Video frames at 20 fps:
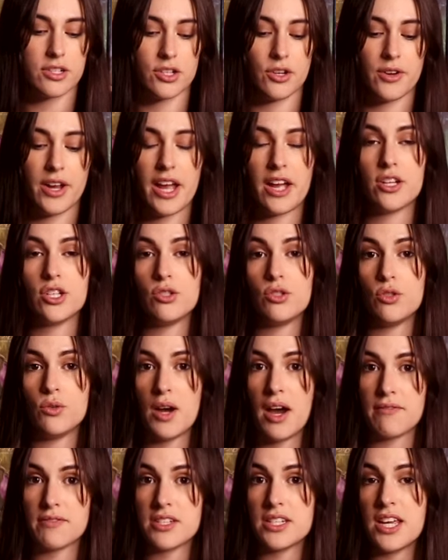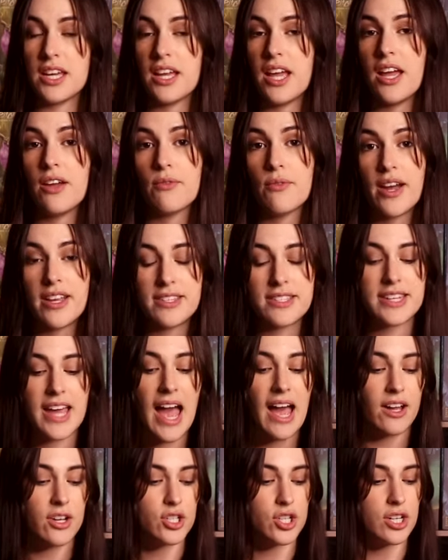in your hand, you do have to take a rest
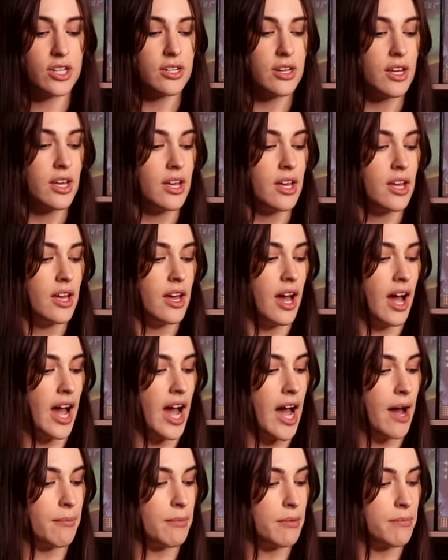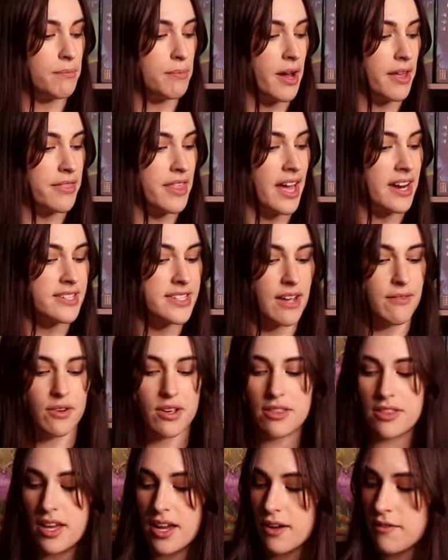action. But that is
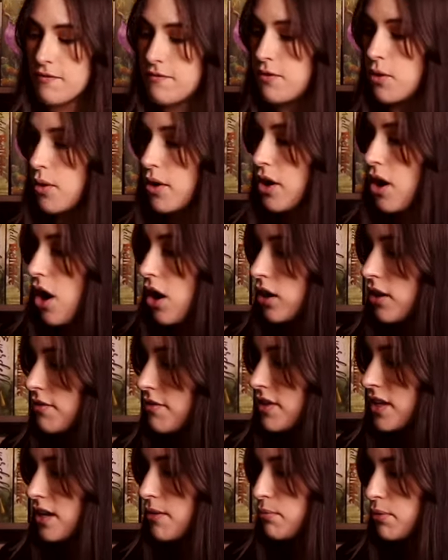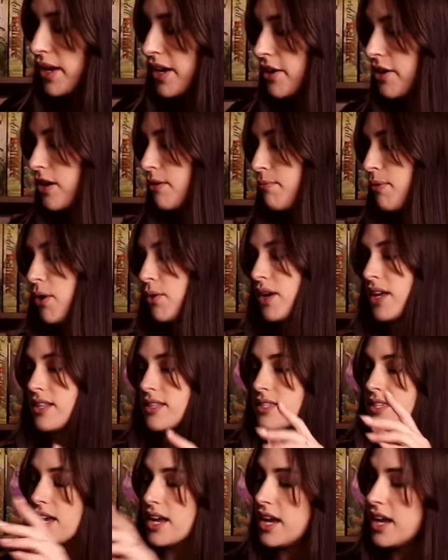everything for all of the player
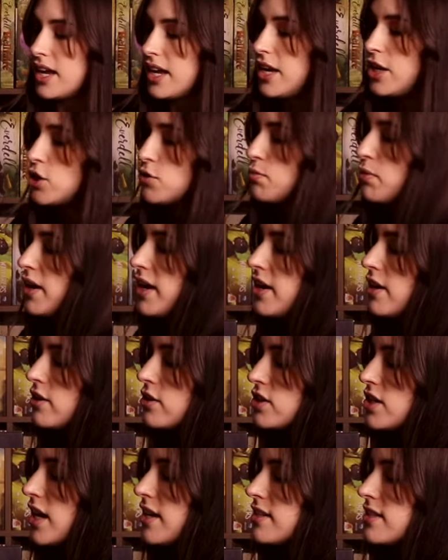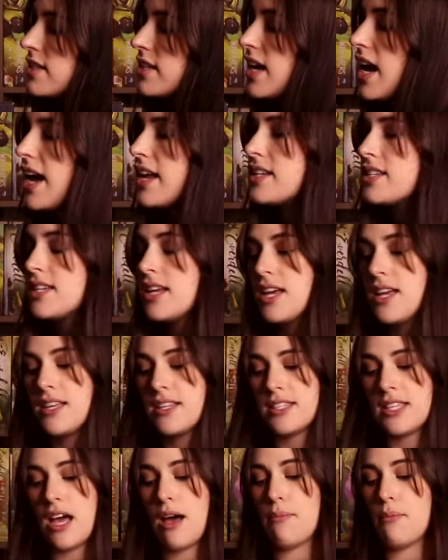components. Each player does get
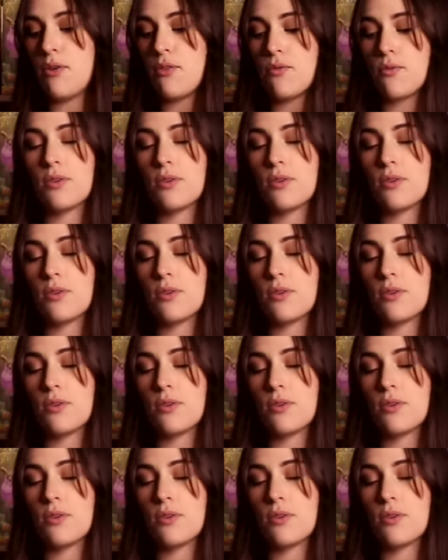some